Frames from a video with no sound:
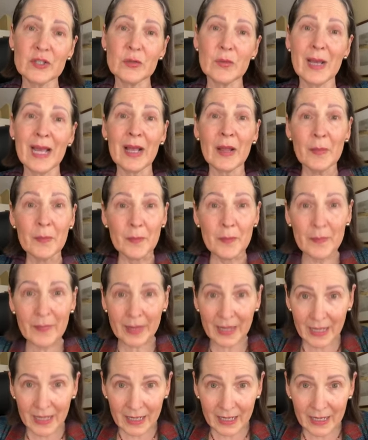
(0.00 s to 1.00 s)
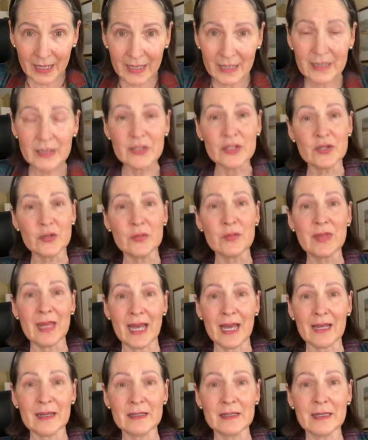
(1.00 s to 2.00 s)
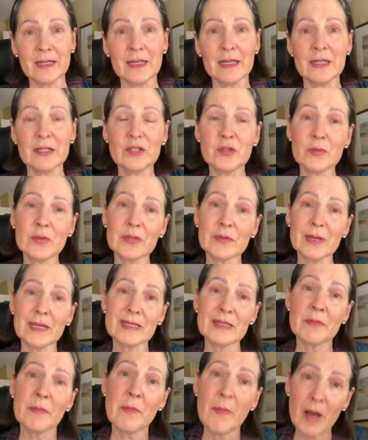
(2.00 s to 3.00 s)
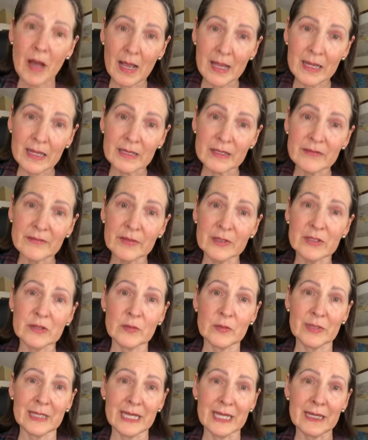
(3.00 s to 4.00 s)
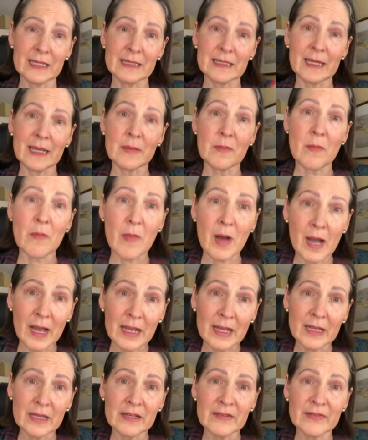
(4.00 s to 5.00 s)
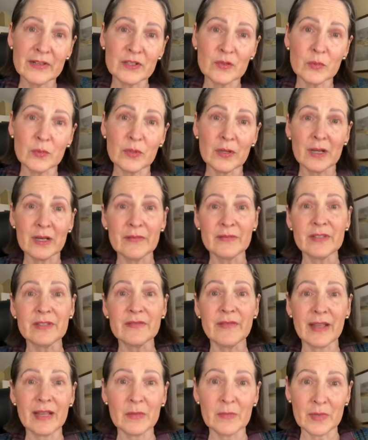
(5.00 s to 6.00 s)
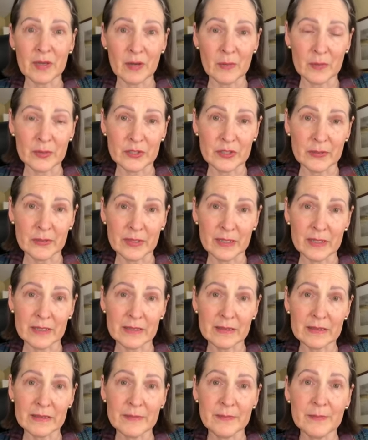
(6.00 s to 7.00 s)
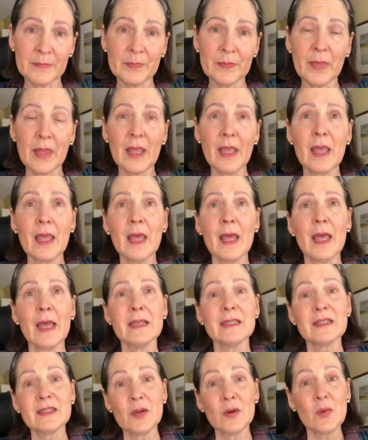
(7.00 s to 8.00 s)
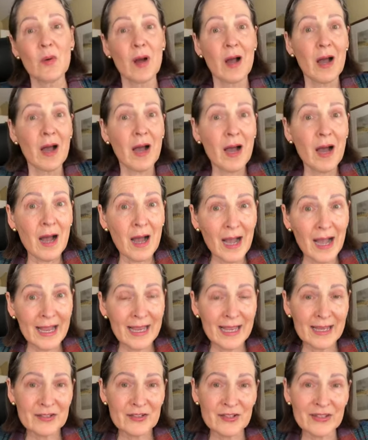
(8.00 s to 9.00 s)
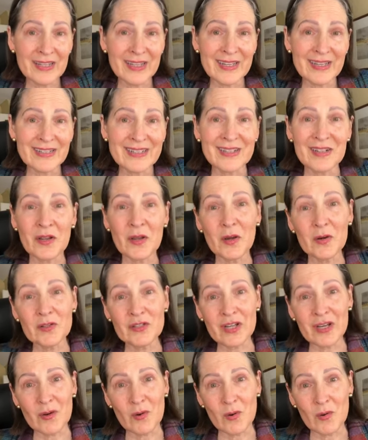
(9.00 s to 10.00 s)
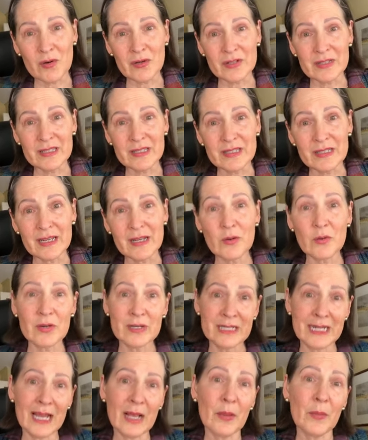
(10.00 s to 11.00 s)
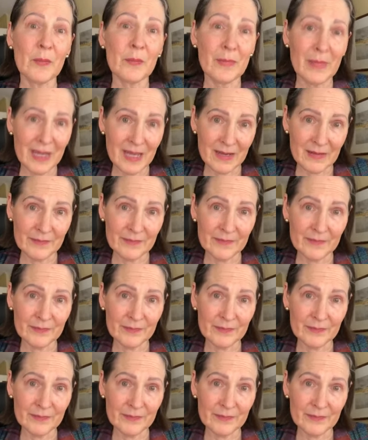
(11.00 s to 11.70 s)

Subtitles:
to help me do that, to address my individual needs and my individual kind of development opportunities. So I actually did a coaching course in order to help me.